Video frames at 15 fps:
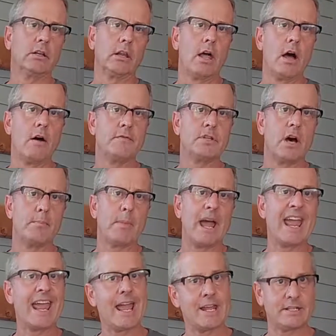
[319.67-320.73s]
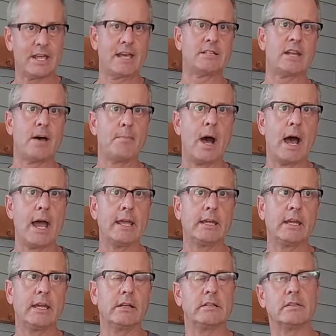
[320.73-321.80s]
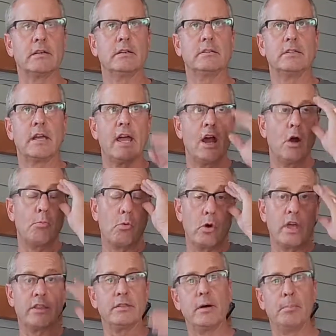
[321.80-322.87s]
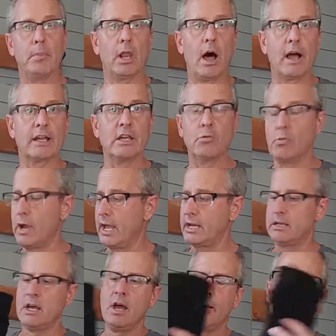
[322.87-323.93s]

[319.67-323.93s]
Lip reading: gloves on my hands as I'm hiking to help with blocking wind,